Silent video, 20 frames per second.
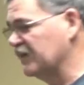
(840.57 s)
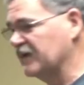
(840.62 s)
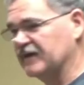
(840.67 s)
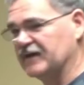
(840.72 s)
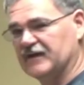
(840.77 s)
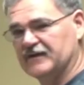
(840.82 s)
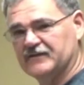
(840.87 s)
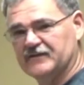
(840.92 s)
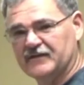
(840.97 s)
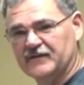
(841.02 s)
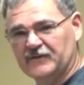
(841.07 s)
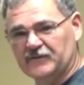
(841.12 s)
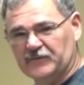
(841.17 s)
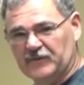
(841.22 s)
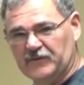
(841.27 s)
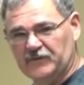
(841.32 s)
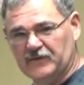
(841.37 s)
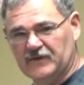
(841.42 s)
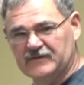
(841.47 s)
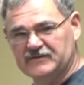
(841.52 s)

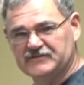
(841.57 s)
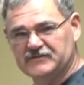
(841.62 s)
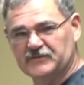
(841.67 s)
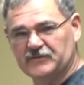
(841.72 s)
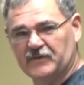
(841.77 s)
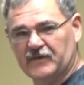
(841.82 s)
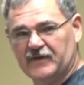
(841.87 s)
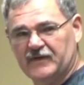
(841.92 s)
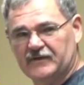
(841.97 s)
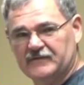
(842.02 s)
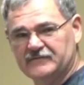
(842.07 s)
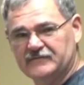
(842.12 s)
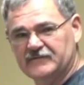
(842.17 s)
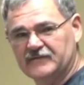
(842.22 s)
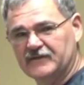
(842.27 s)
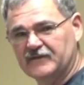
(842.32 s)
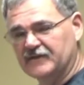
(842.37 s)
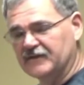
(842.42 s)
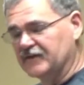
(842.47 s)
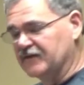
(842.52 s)
we rushed around,
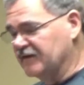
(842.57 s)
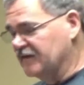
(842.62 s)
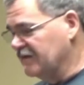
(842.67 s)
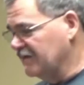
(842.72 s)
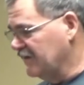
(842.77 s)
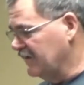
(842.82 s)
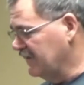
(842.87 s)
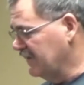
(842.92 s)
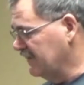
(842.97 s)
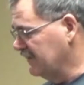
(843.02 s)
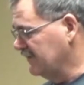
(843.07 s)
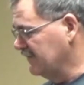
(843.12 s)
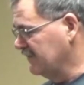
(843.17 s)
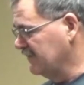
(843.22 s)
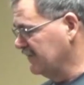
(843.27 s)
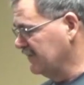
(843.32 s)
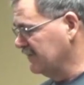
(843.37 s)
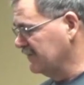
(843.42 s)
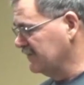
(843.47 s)
and